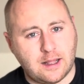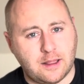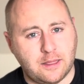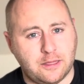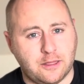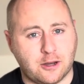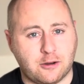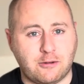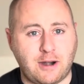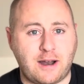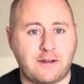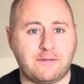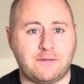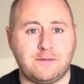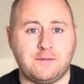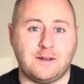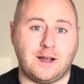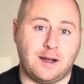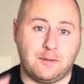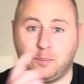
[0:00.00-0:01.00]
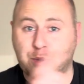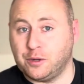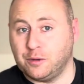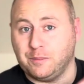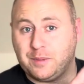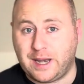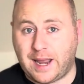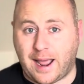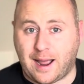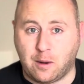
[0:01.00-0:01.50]
the graph I'll put up
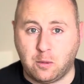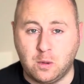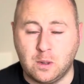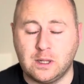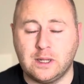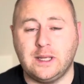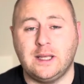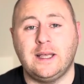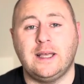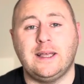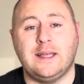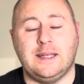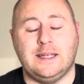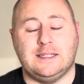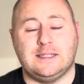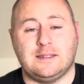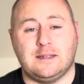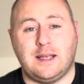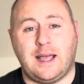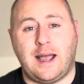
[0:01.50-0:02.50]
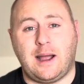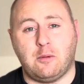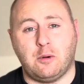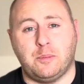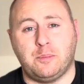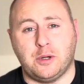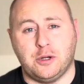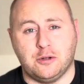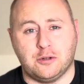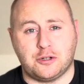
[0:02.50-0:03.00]
now is our
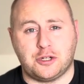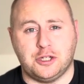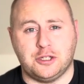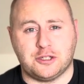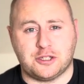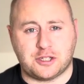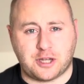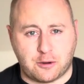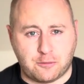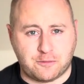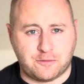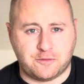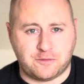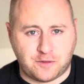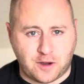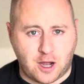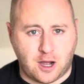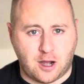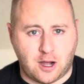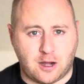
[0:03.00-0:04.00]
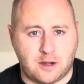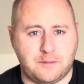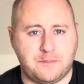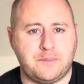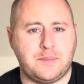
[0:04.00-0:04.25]
production so far.